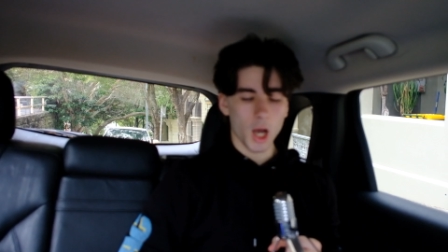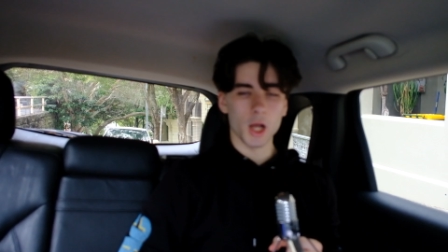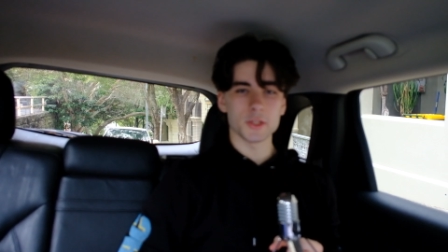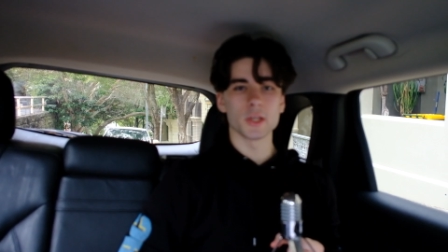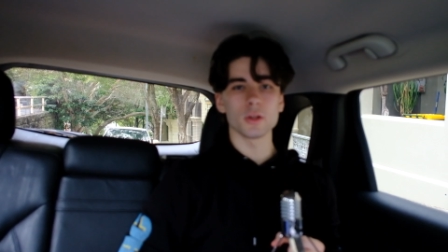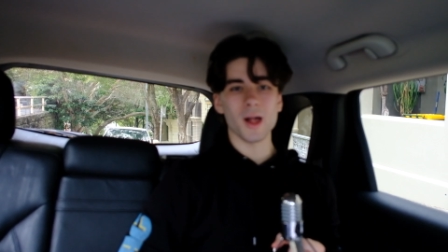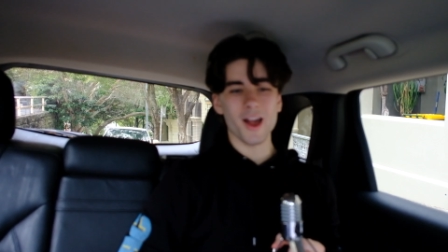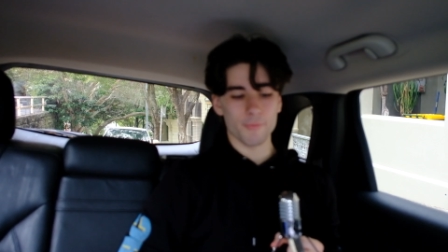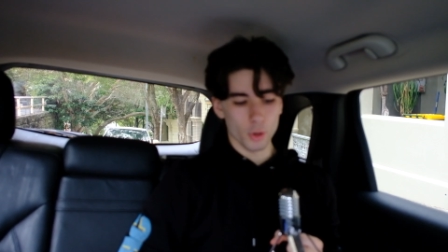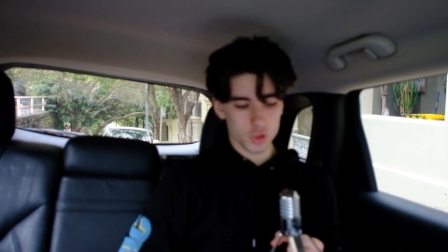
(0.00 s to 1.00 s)
until
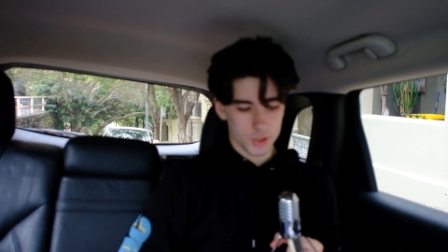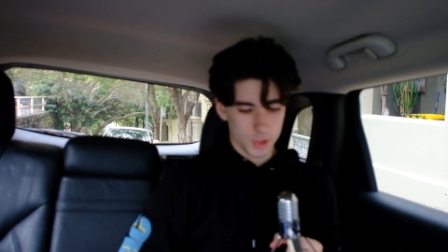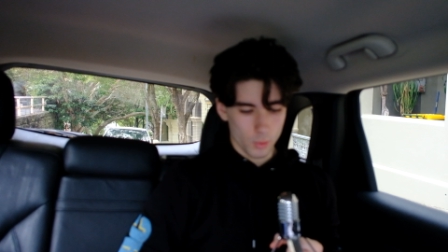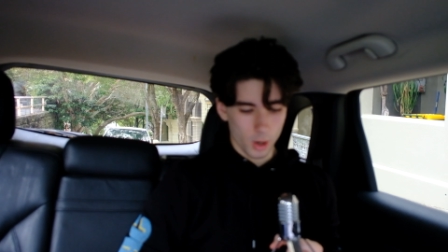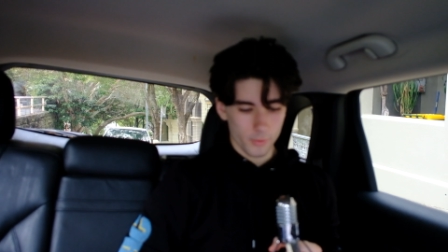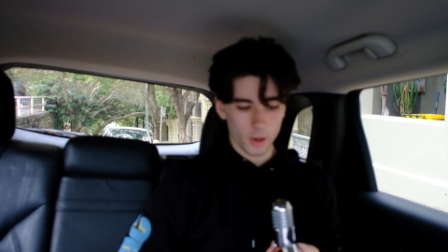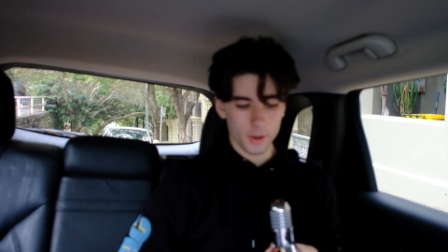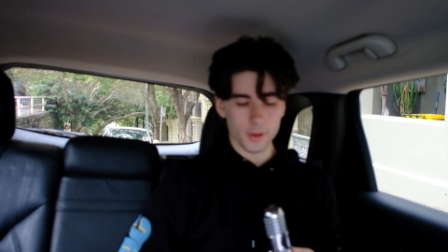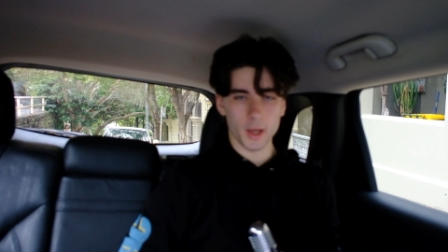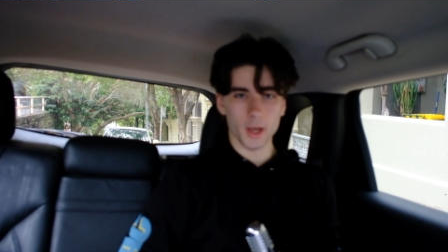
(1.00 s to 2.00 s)
life pushes you
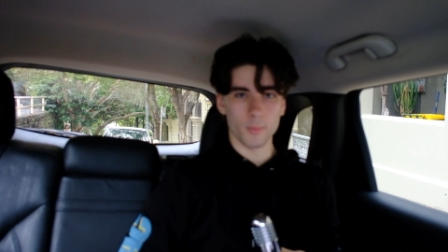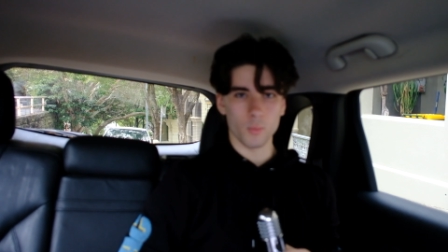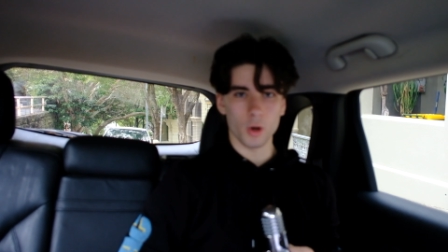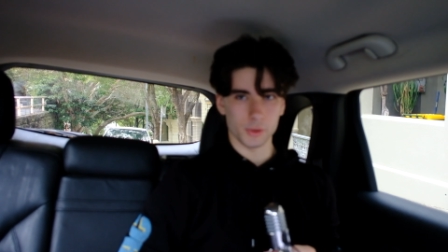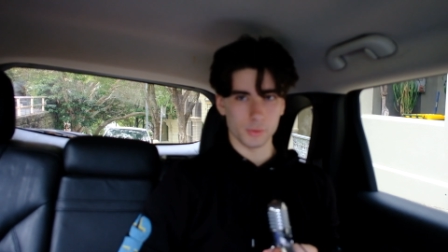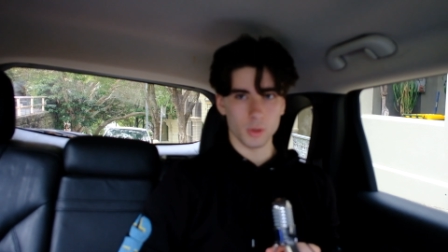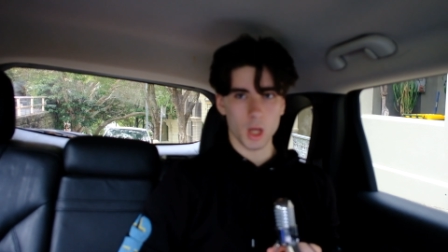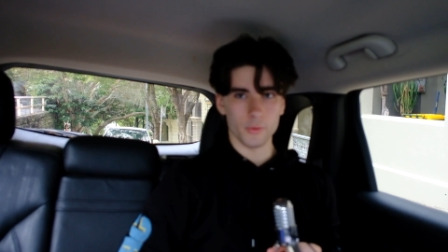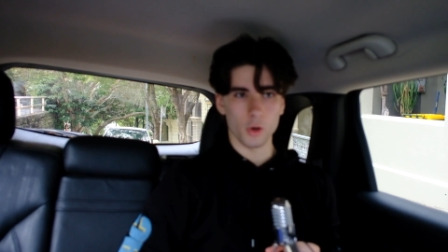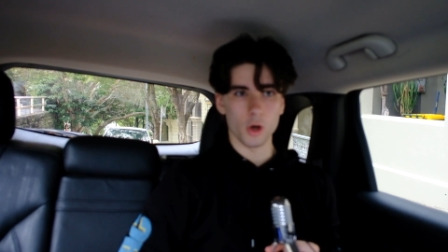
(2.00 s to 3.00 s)
over and what you
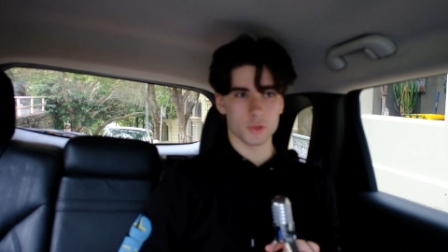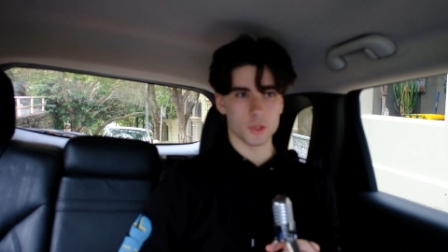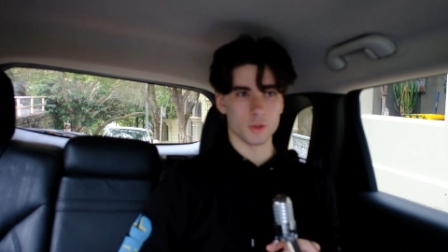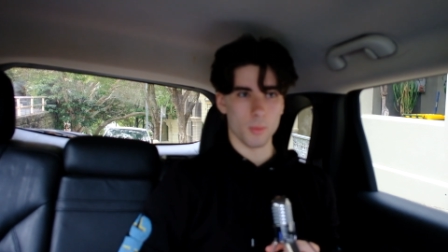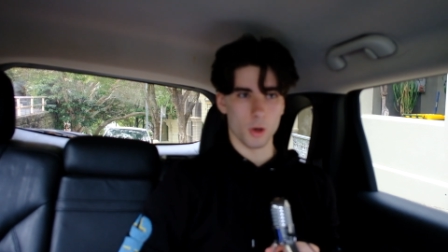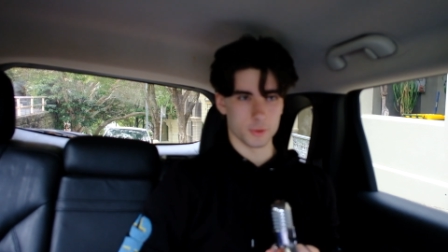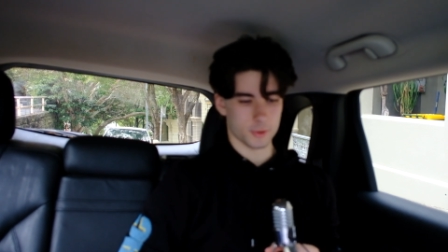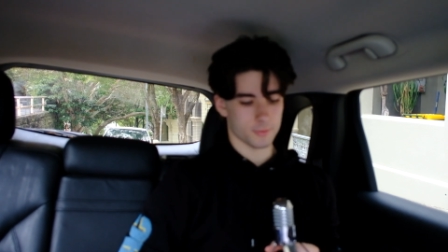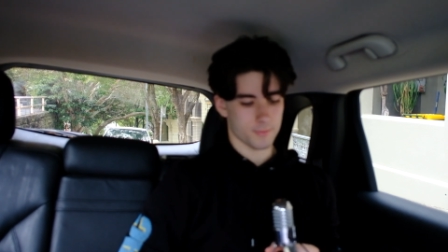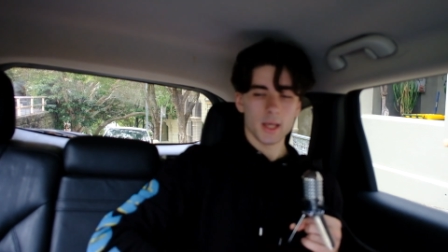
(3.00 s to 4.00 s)
love hurts you the
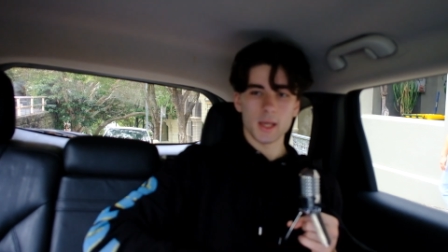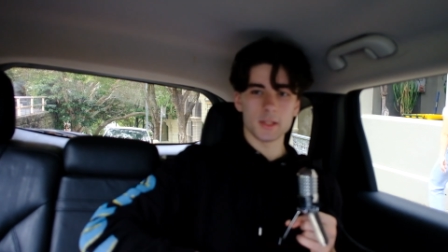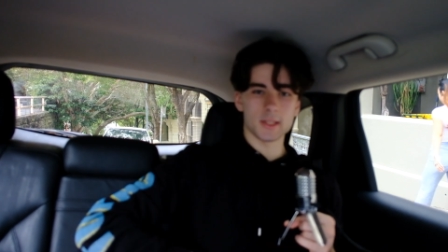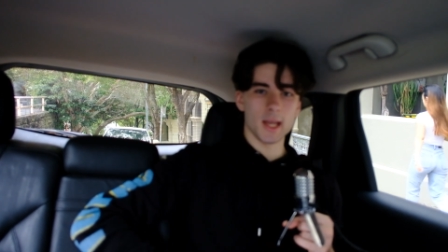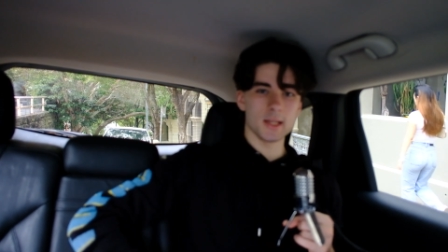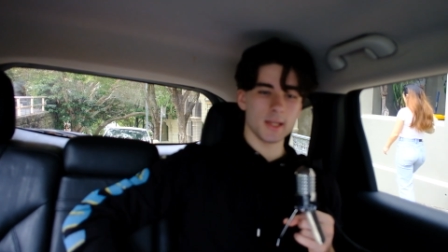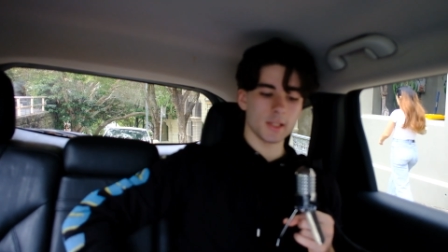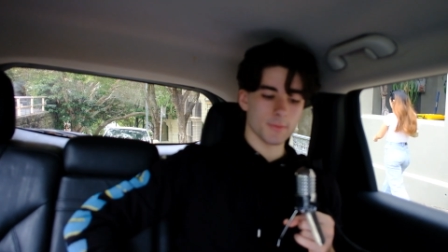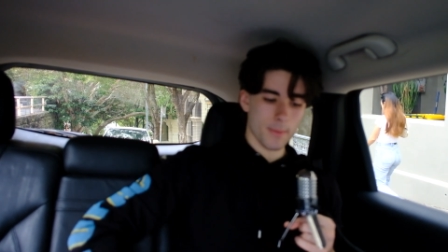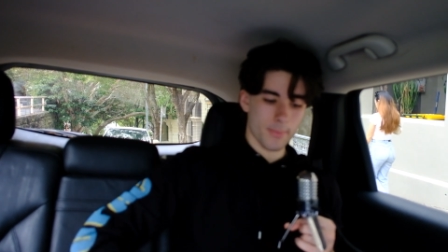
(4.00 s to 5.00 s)
most. It's easy
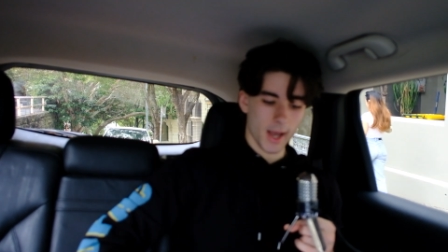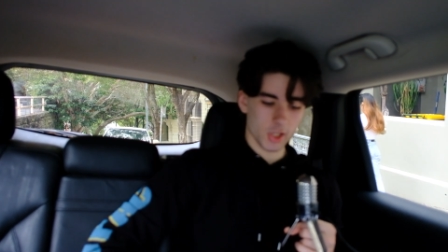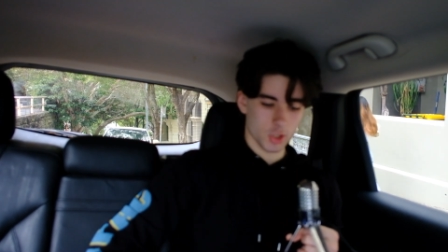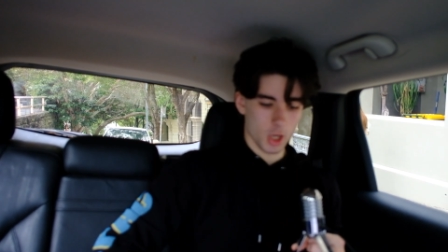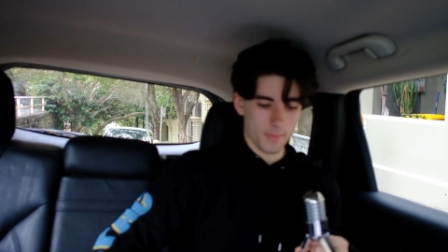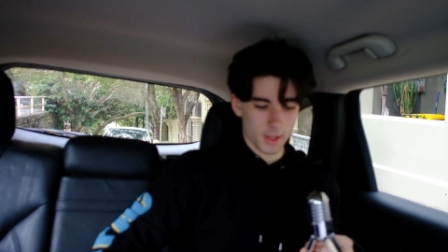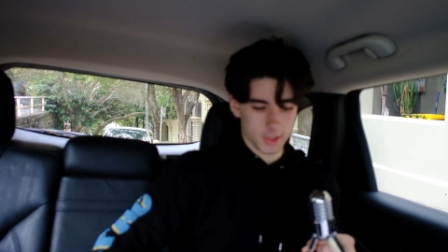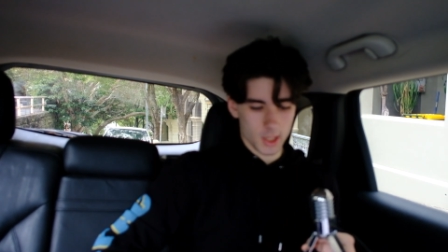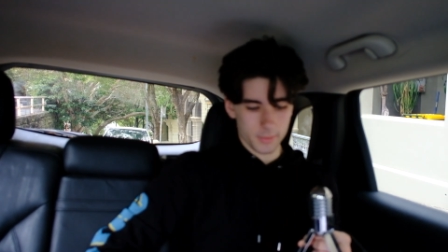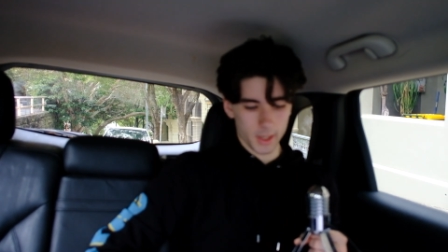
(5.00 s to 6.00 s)
to be passionate about
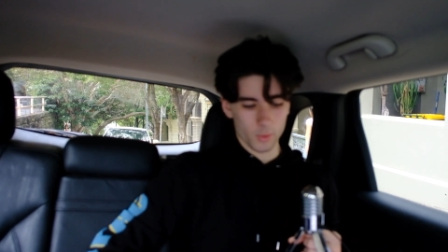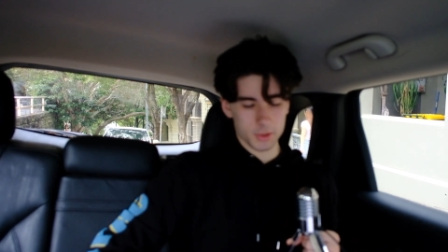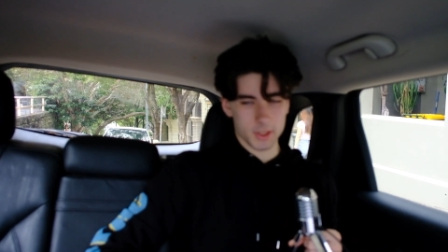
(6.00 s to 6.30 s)
something when